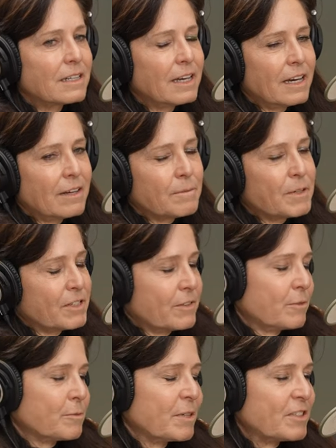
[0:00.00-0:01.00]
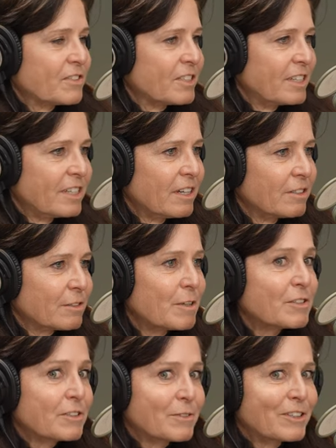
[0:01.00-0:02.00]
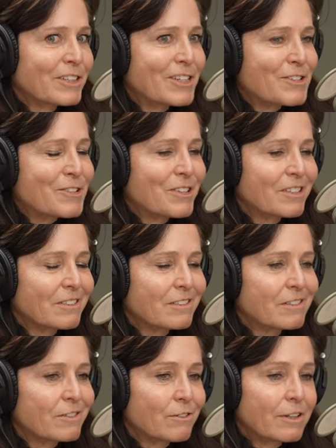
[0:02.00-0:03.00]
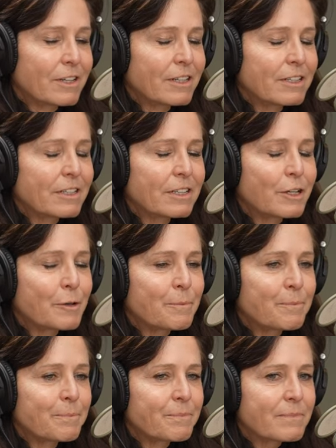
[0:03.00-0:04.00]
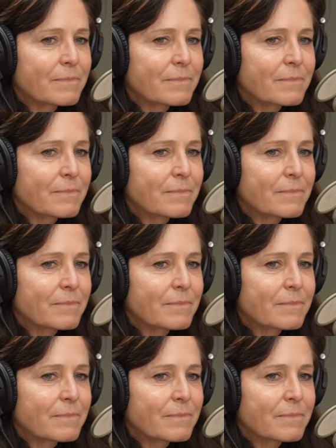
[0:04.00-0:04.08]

Yeah, because there was a bunch of CEOs. I mean, this is a really interesting story. Um,